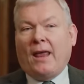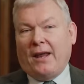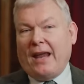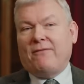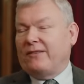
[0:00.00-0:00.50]

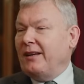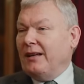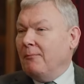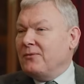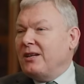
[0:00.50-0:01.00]
And every
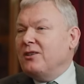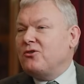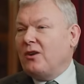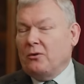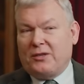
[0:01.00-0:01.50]
umpteen
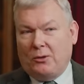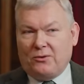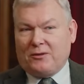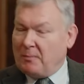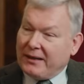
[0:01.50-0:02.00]
strokes, he would
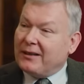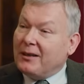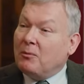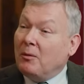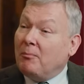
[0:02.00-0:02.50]
just pedal a
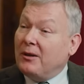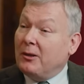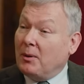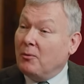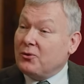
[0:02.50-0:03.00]

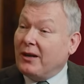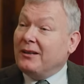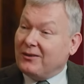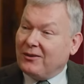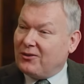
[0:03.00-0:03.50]
little bit more
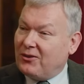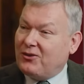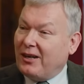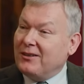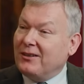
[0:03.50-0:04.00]
gently so the
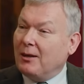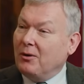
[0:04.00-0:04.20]
chain didn't come